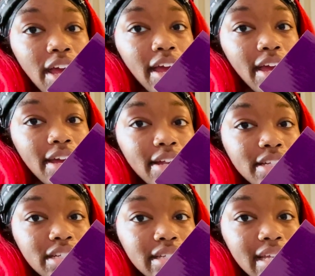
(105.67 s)
And
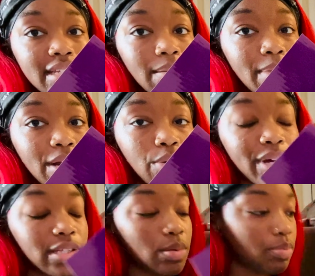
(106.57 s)
it just says a better
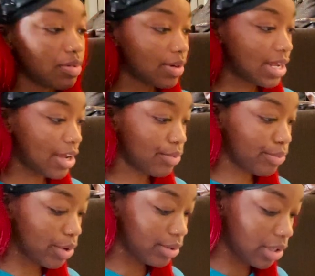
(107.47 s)
way to print
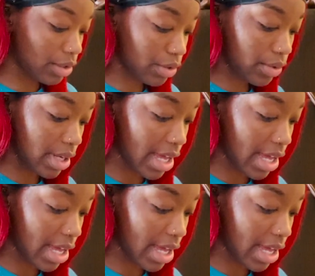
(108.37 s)
Rollo.